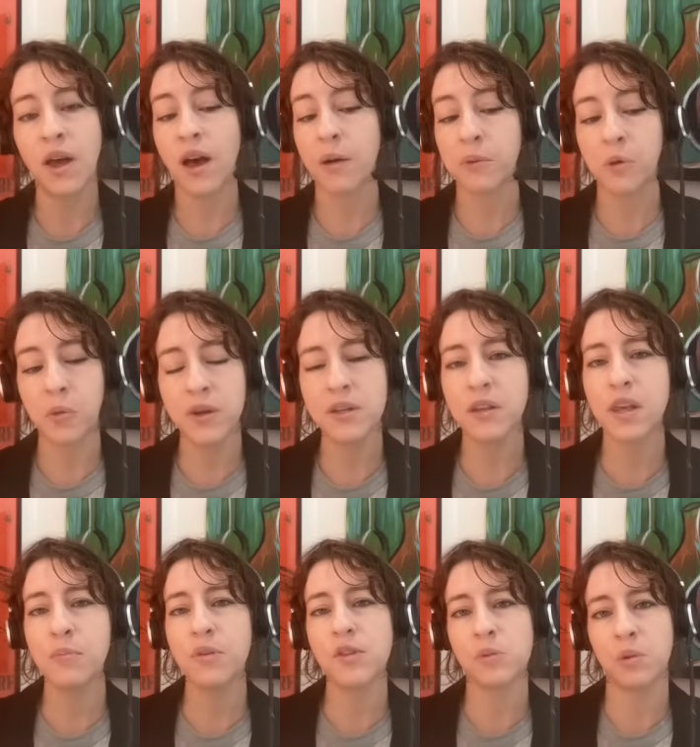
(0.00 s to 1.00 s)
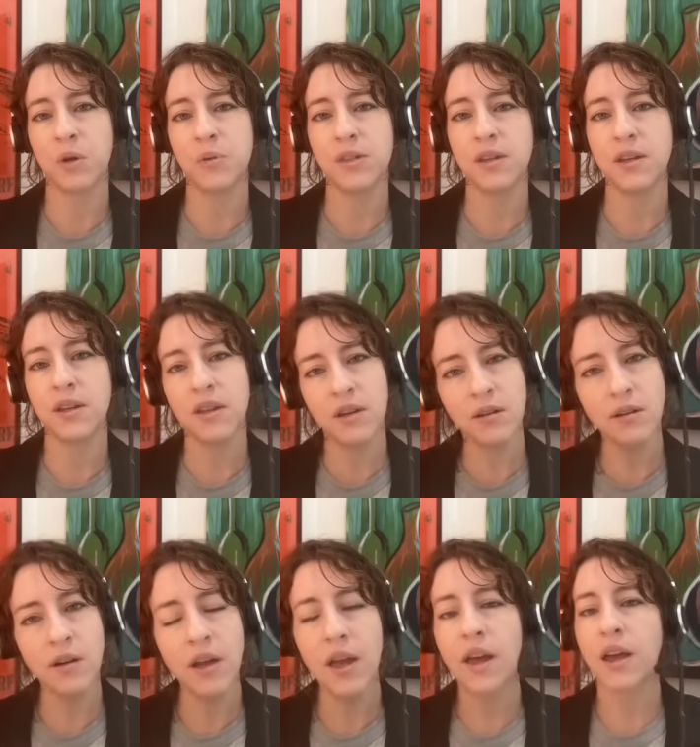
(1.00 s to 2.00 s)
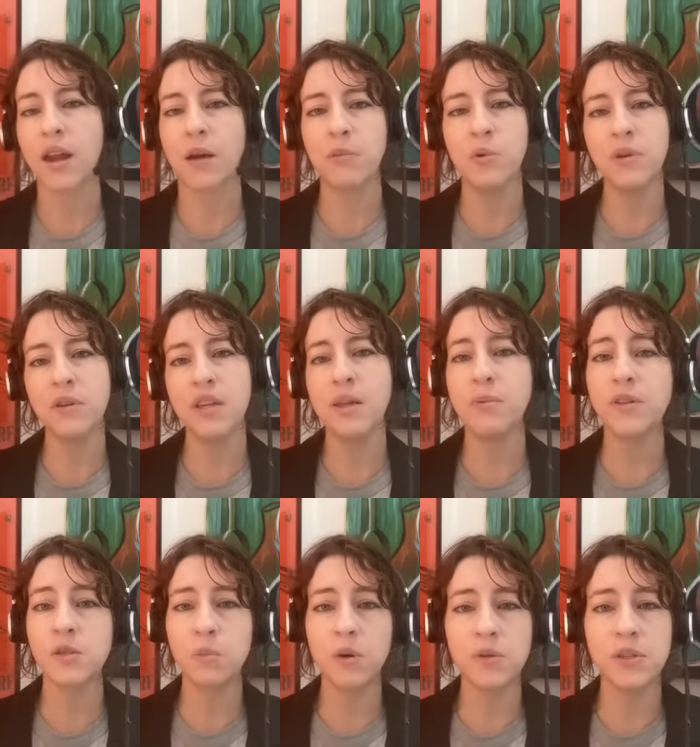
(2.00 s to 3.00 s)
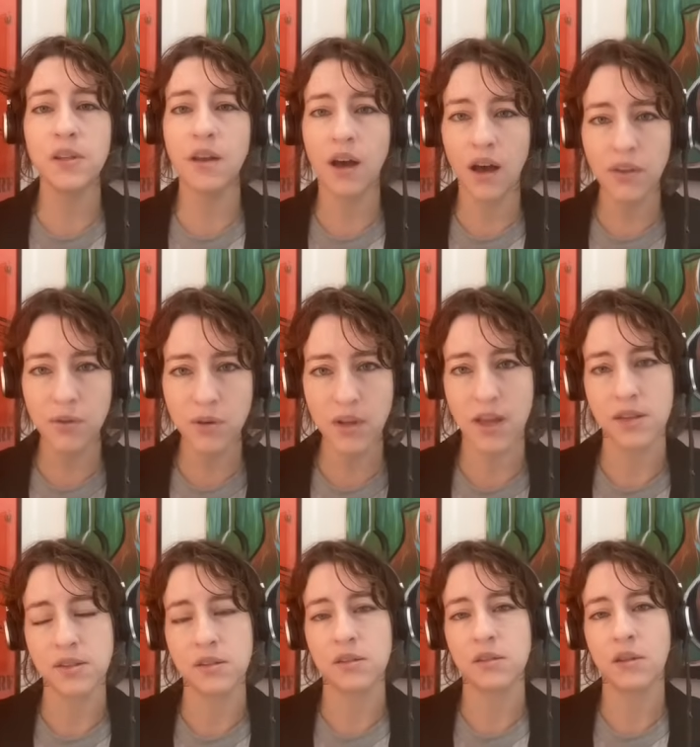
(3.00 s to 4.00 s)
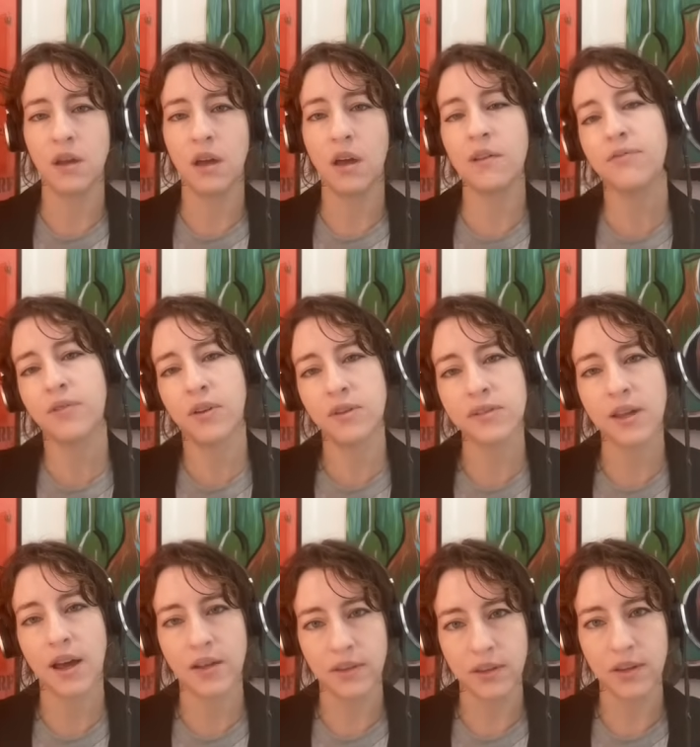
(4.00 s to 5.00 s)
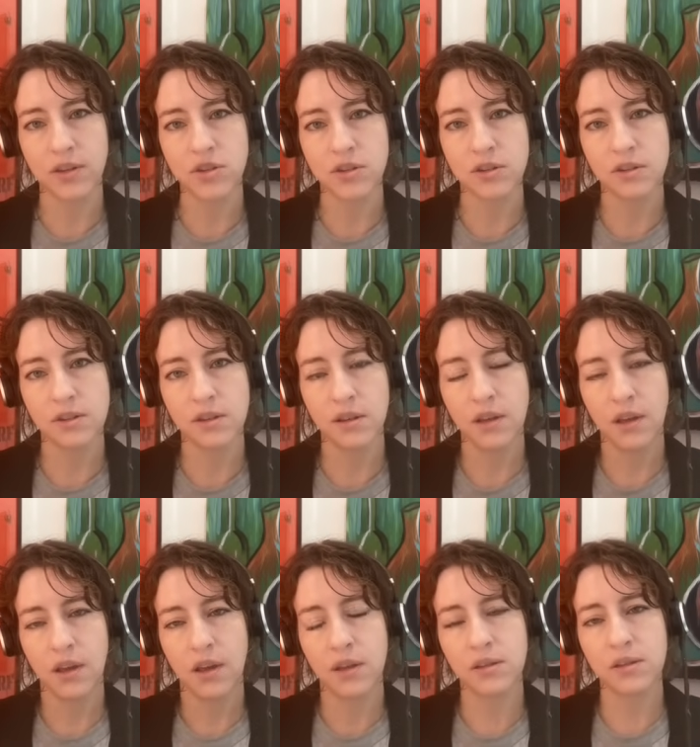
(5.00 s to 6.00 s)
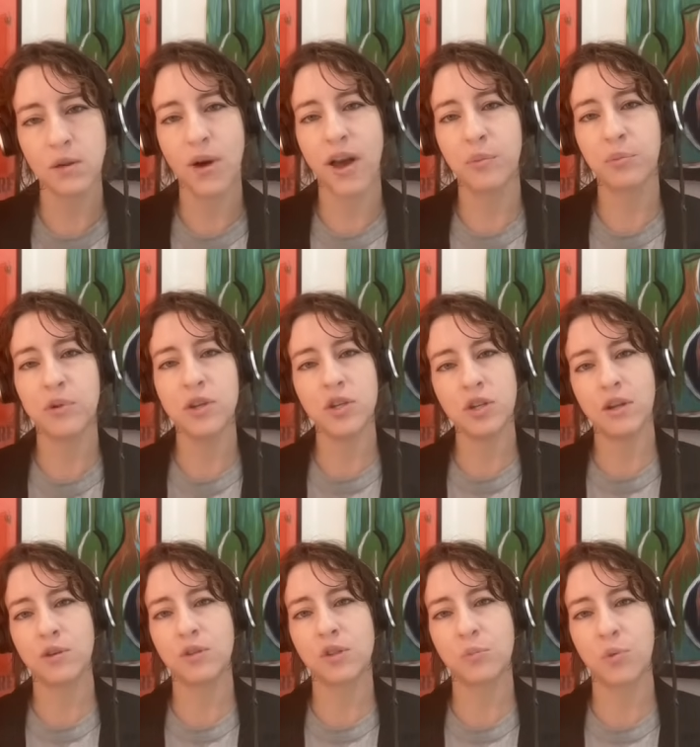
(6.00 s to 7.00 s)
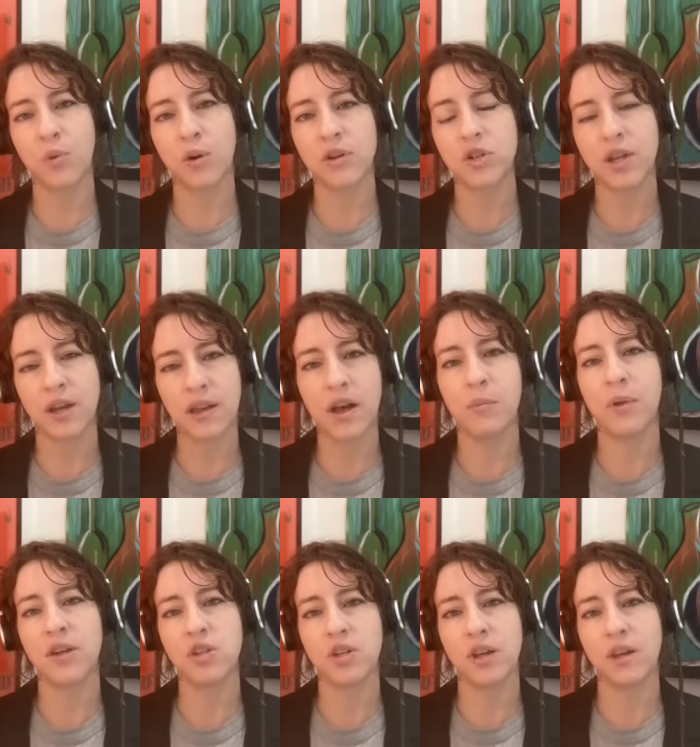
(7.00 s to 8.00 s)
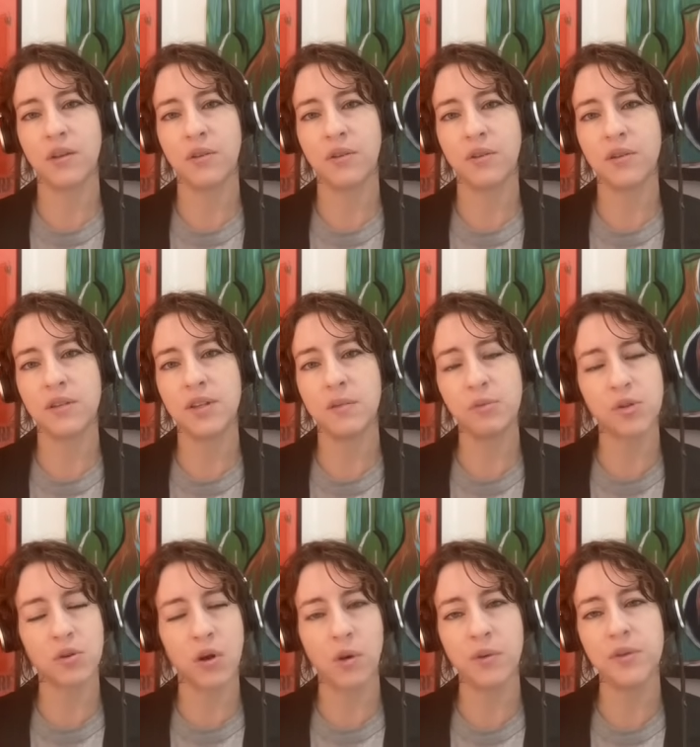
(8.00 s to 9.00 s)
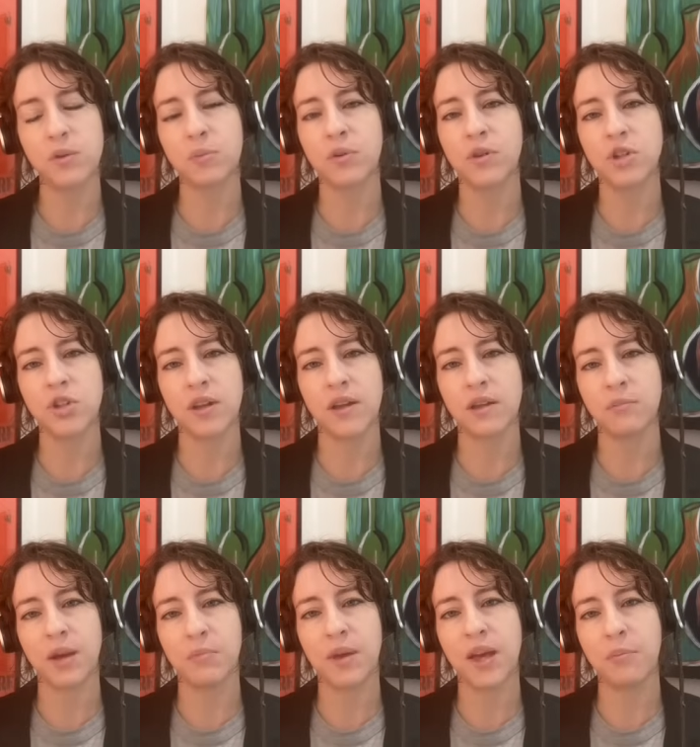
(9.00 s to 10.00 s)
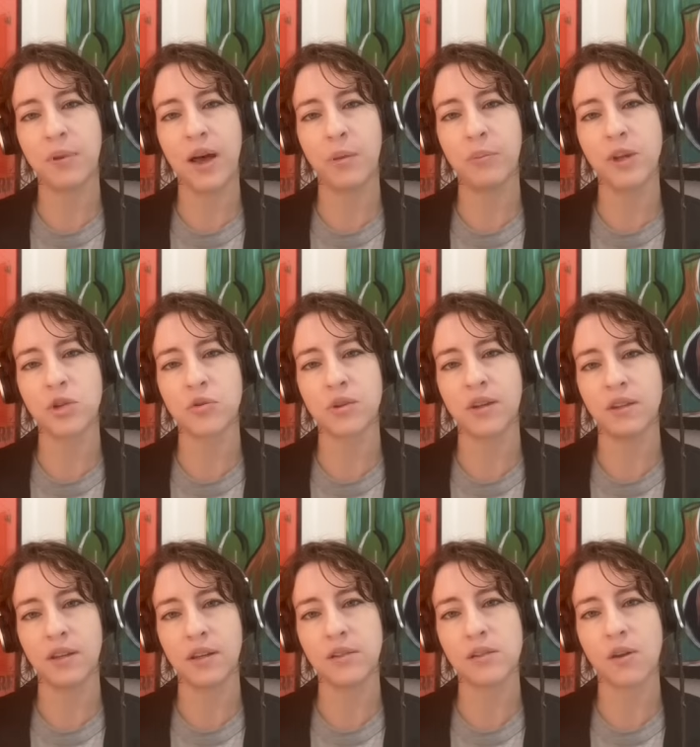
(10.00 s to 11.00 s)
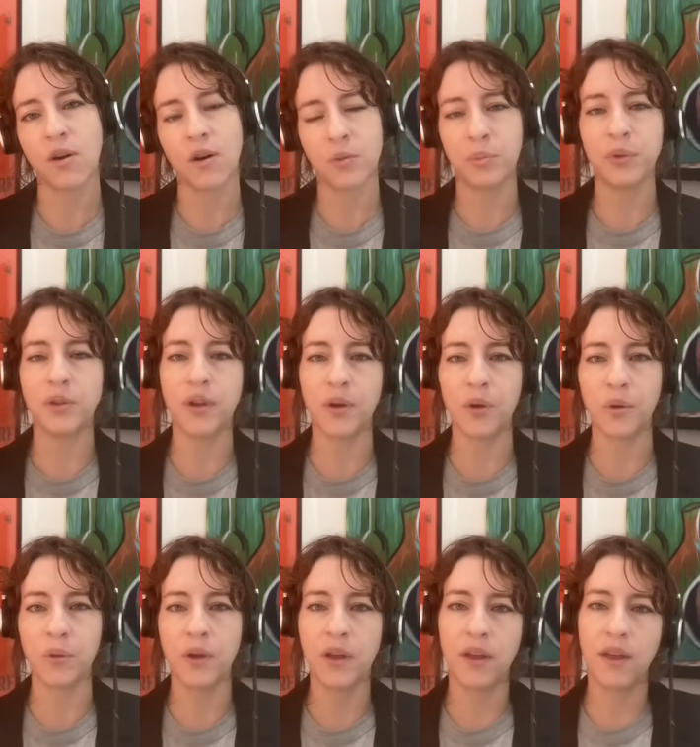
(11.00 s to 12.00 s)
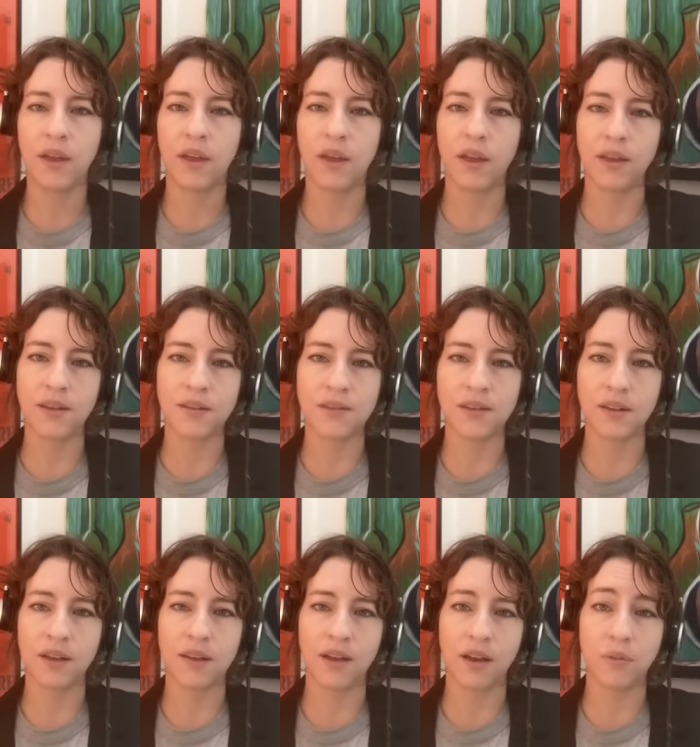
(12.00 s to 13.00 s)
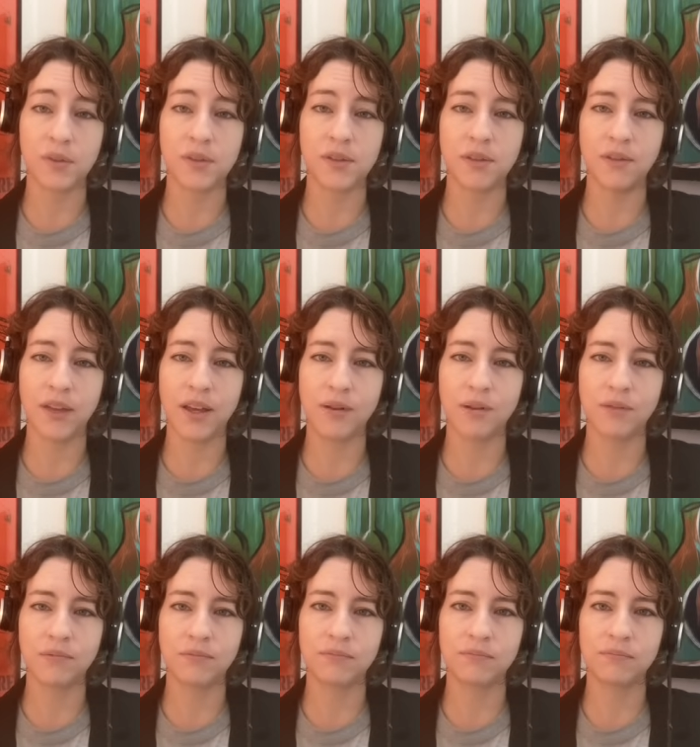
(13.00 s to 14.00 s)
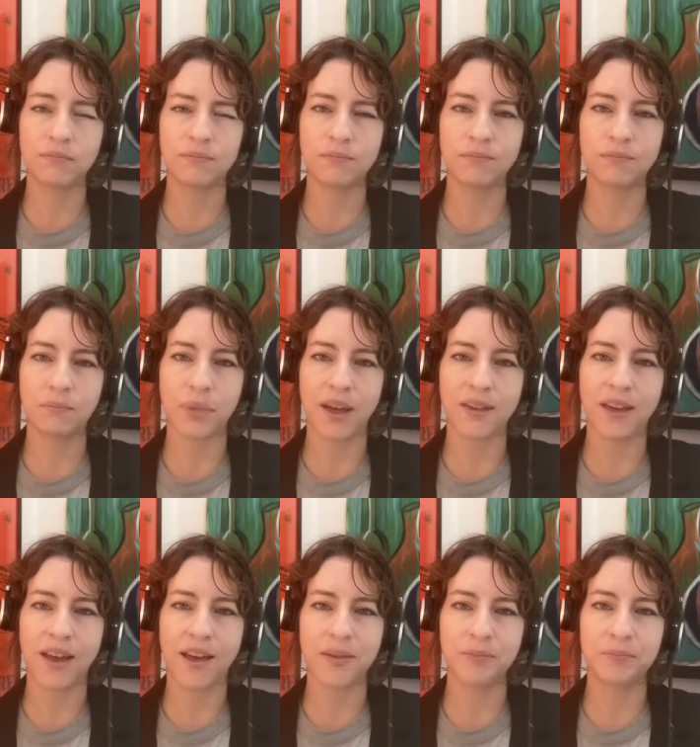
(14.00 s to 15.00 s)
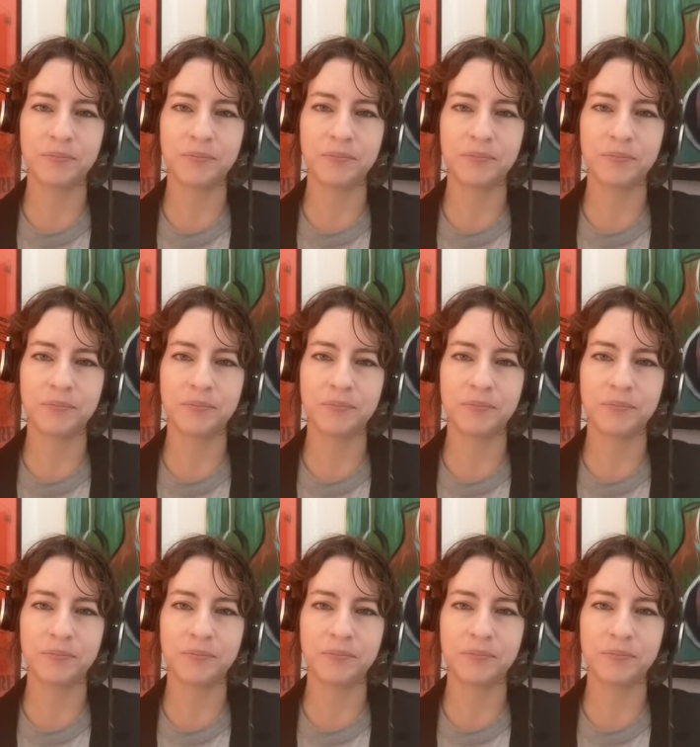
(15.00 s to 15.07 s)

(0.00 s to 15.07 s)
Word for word: I'm going to keep exposing it here, and I'm going to keep exposing other cases of false allegations. And so I appreciate your support. Check out my channel. Tips are always appreciated. My PayPal, Patreon links are below. And uh, I will see you later. Bye, Cat.